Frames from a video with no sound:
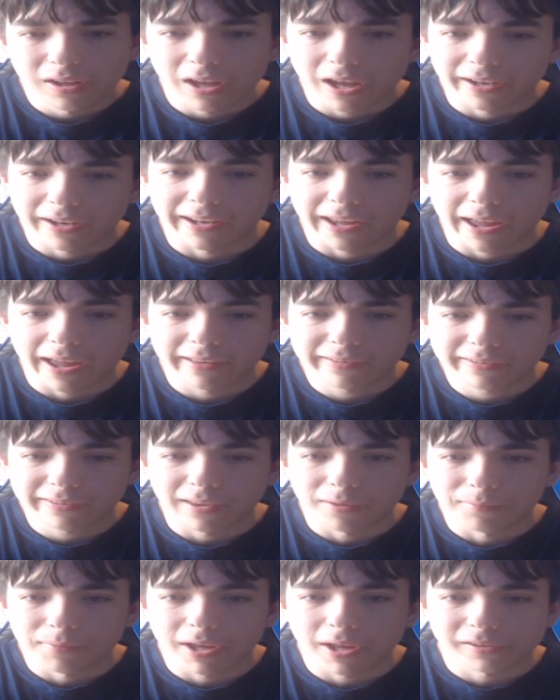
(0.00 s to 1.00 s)
I guess.
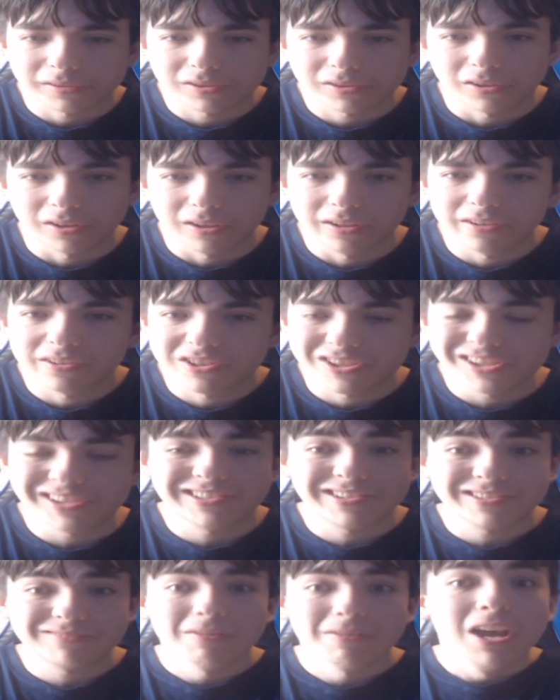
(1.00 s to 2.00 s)
I'm not sure. And
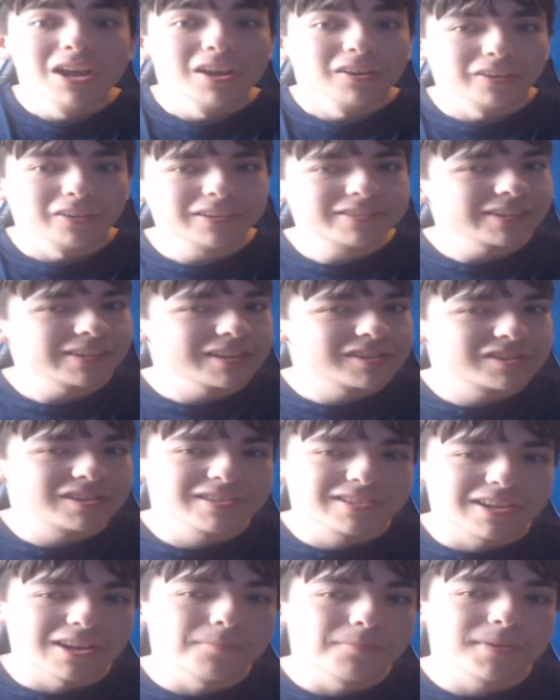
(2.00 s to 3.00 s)
she's looks like
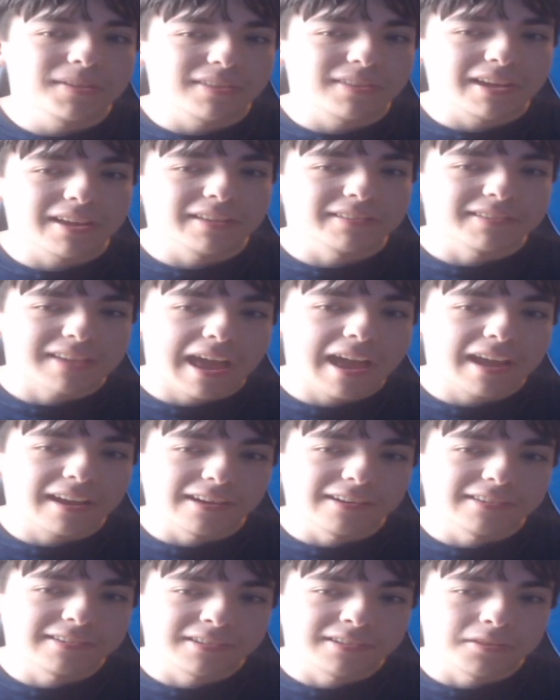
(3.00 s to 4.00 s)
she's going to be the
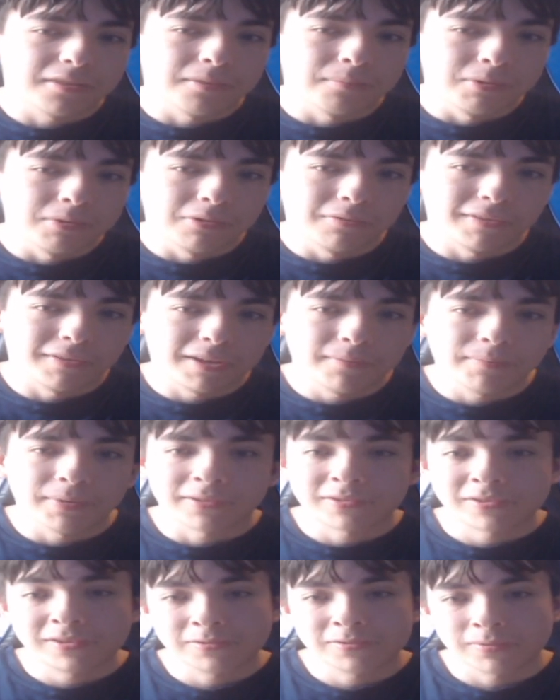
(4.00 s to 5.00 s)
antagonist of the movie,
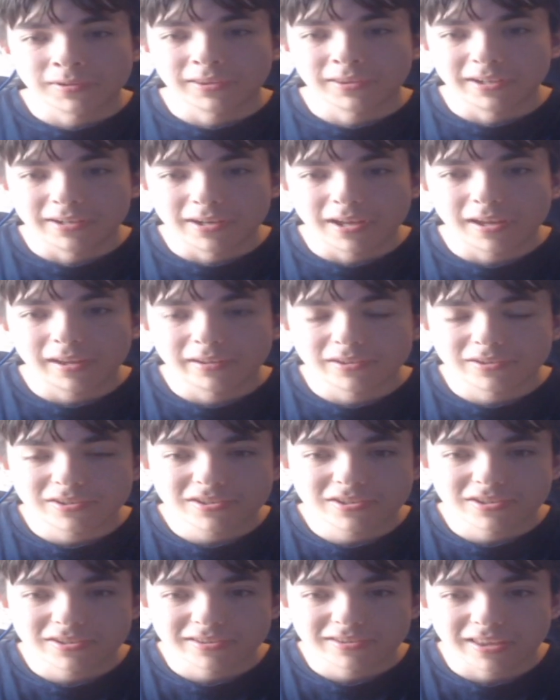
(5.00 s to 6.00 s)
but she's really not, and
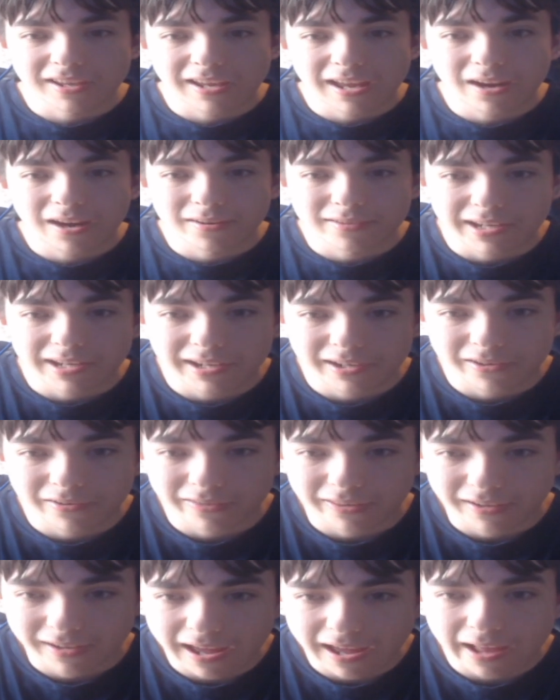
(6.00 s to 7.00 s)
she's just the caretaker
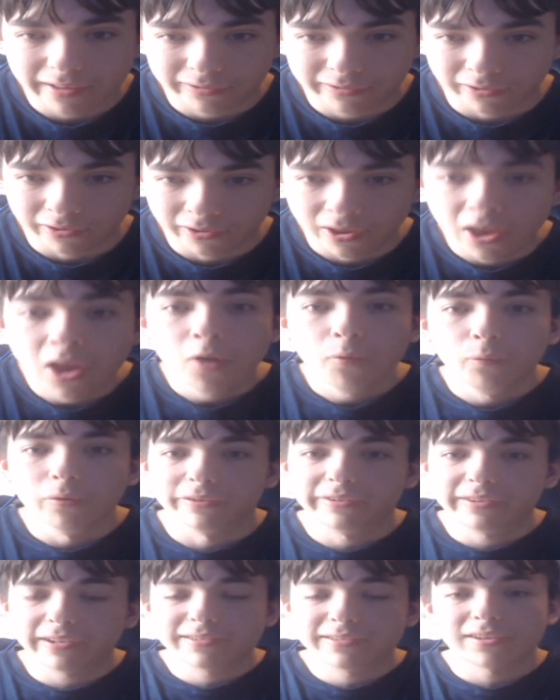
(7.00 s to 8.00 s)
of the castle, where
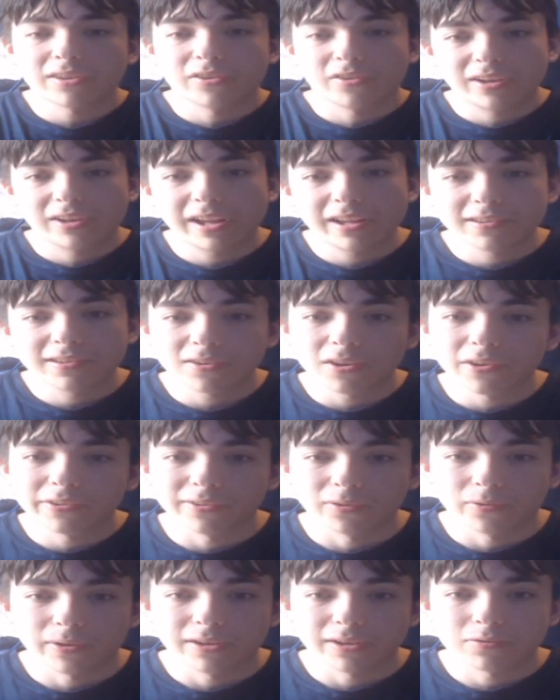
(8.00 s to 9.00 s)
6 other kids
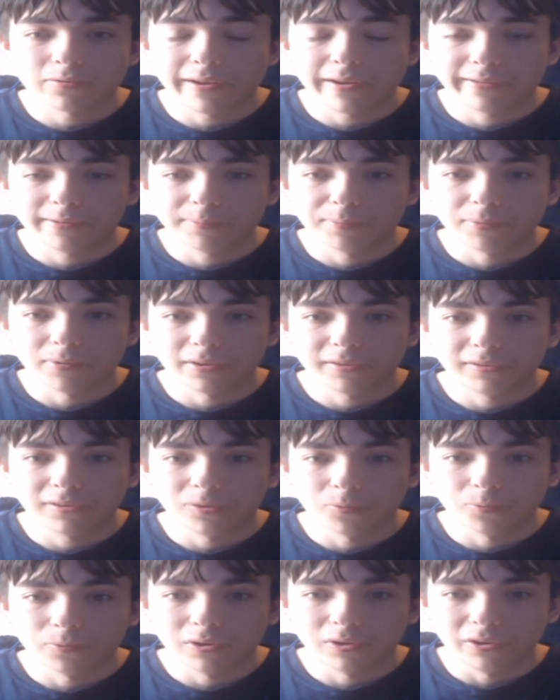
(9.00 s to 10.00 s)
also get transported to
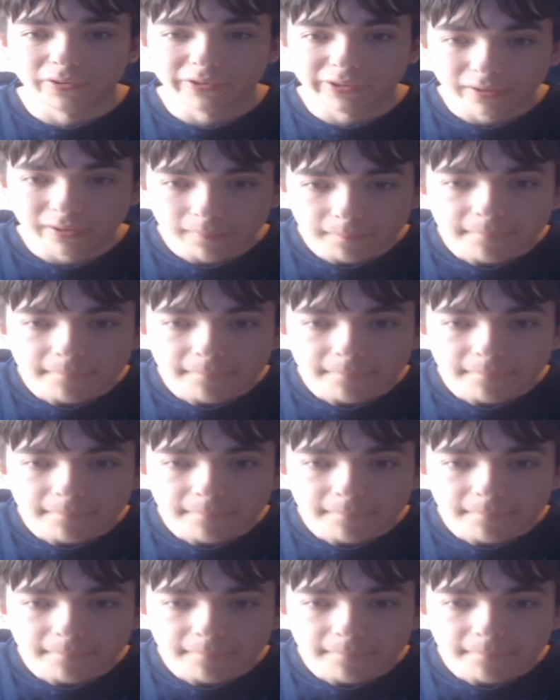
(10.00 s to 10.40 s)
the world.